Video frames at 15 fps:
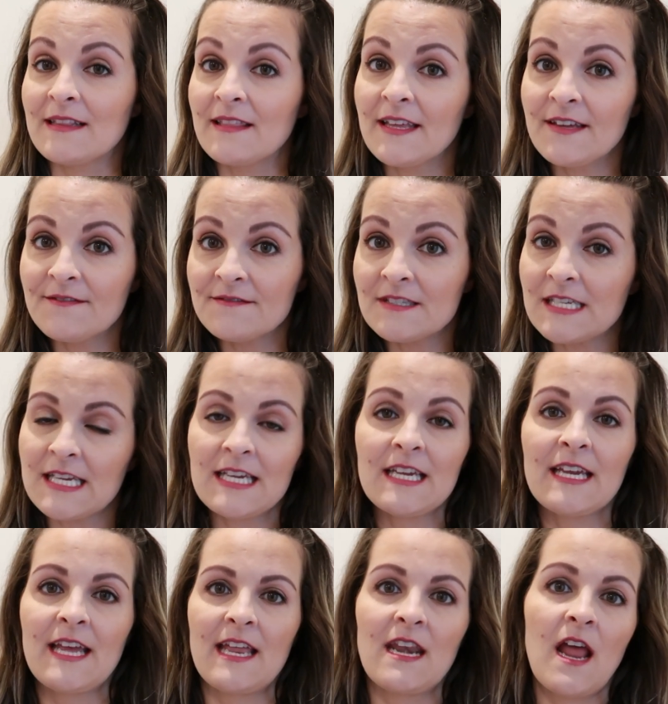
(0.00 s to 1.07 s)
leaf
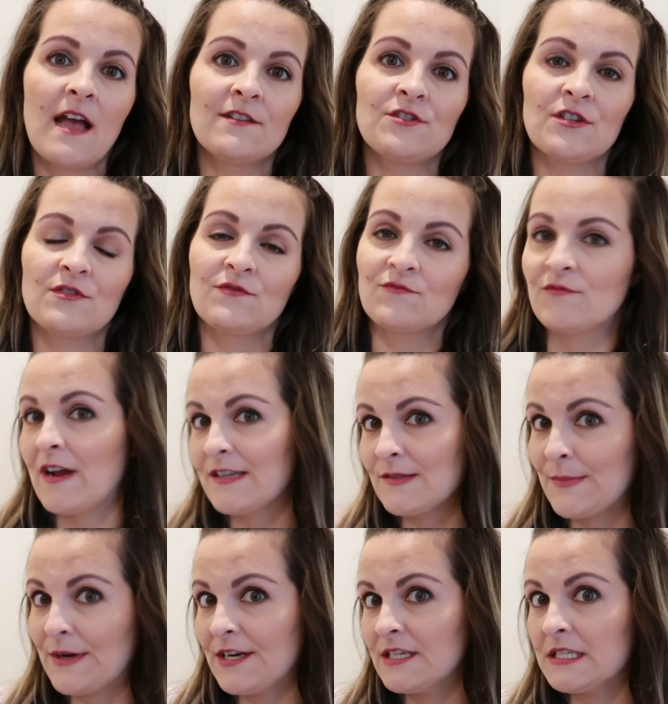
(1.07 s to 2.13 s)
tea and not just
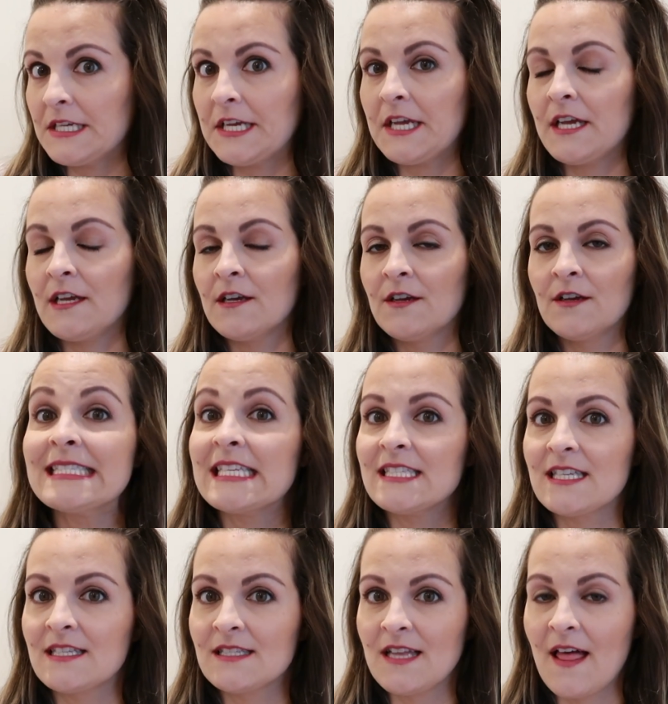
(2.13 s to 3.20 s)
raspberry tea, since
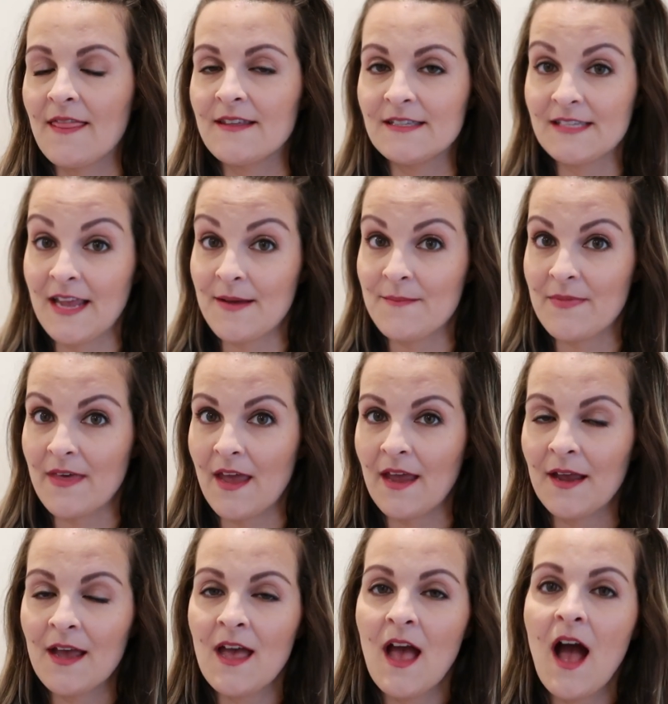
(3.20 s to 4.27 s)
it's not the same
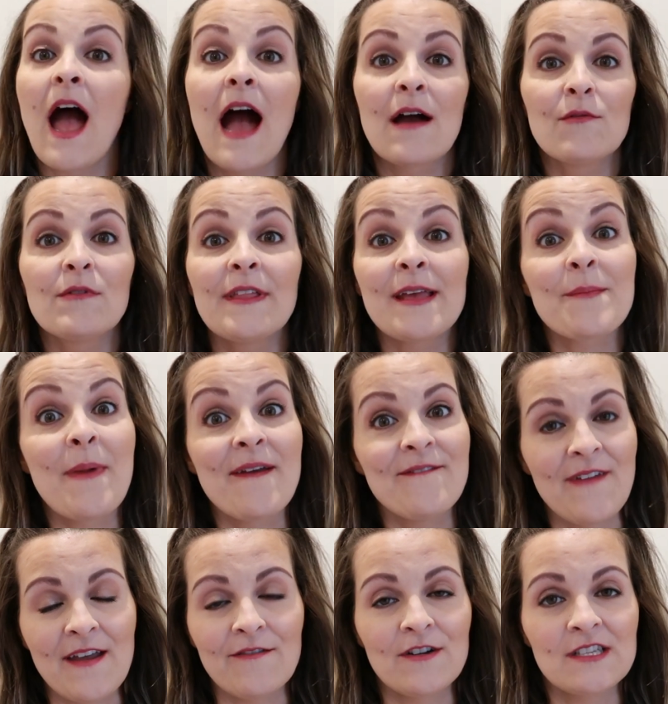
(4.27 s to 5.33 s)
thing. I will link my
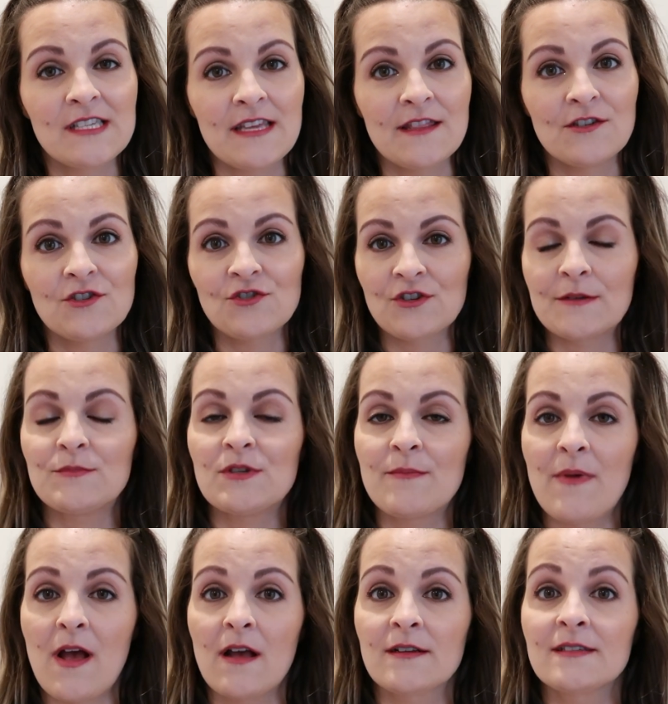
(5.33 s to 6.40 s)
favorites in the description
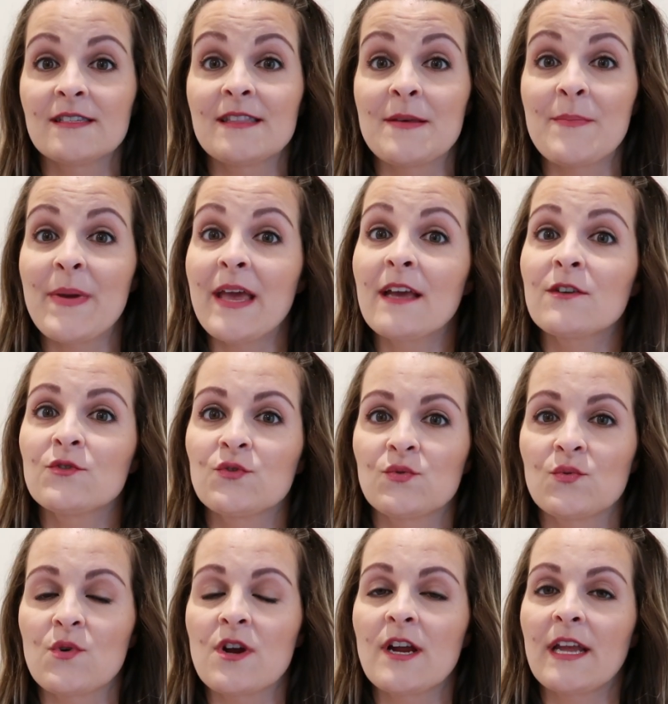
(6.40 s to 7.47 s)
box. The pink
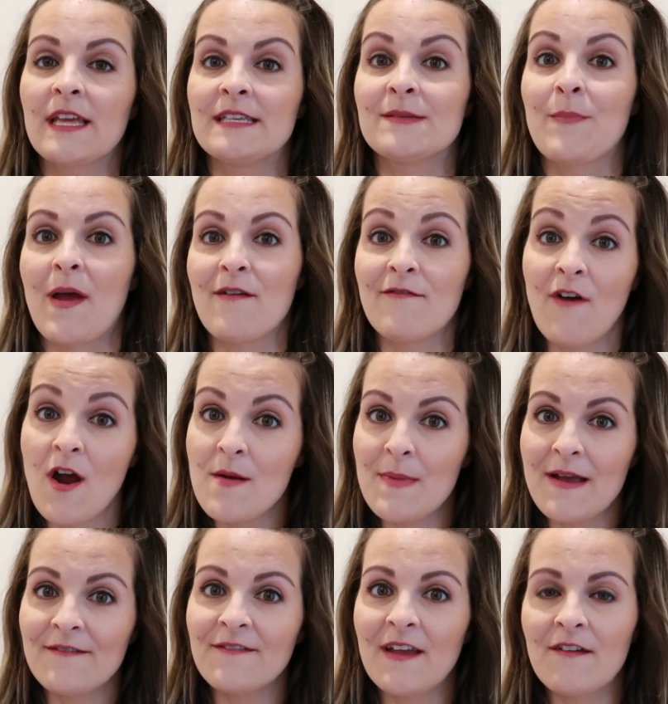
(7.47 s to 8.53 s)
stork is by far
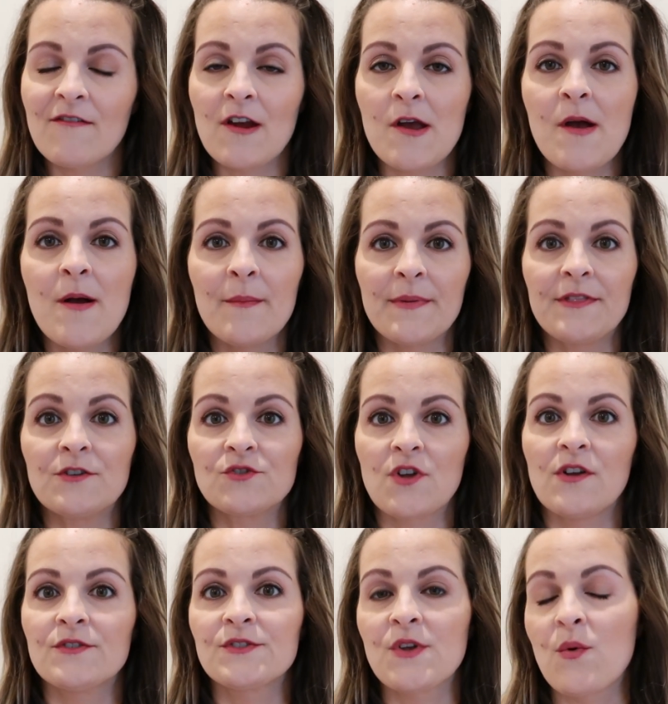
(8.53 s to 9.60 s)
my favorite, but there's
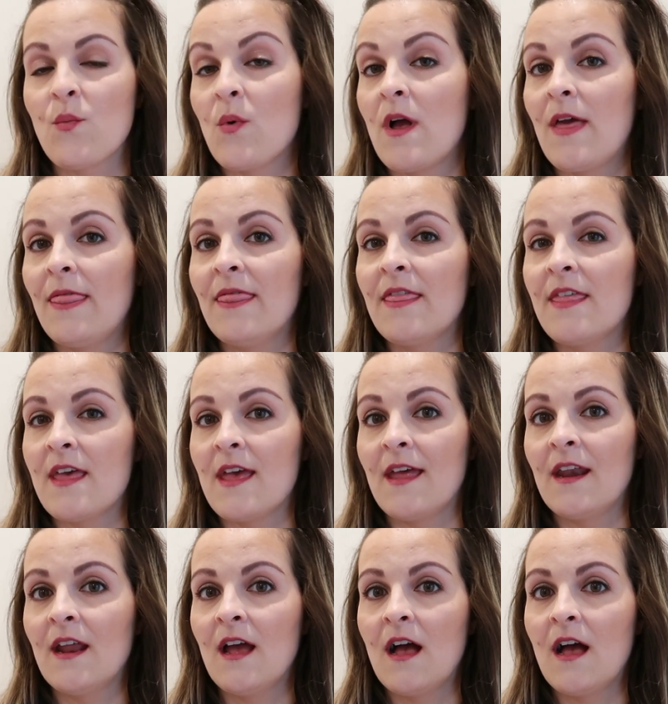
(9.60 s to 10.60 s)
also one that